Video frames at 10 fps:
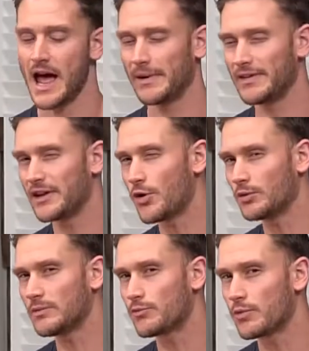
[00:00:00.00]
I mean, the
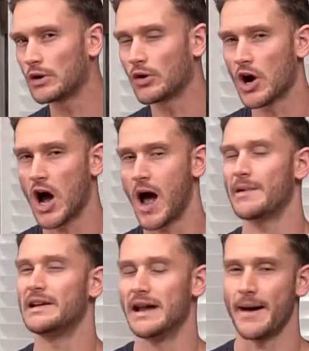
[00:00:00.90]
only real
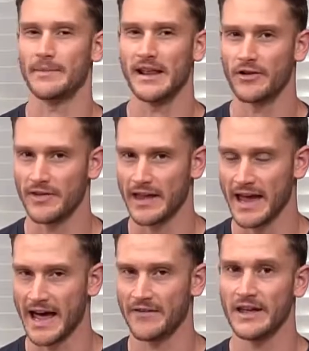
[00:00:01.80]
common denominator that they
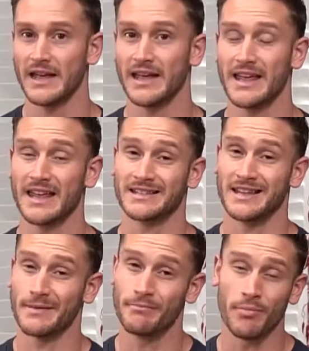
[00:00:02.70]
have is
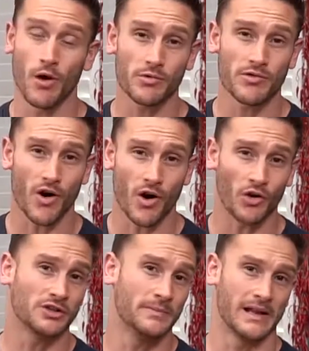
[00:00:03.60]
they both
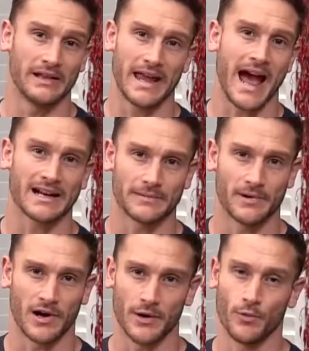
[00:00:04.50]
ultimately act
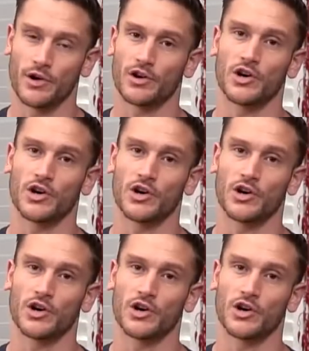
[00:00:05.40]
upon what are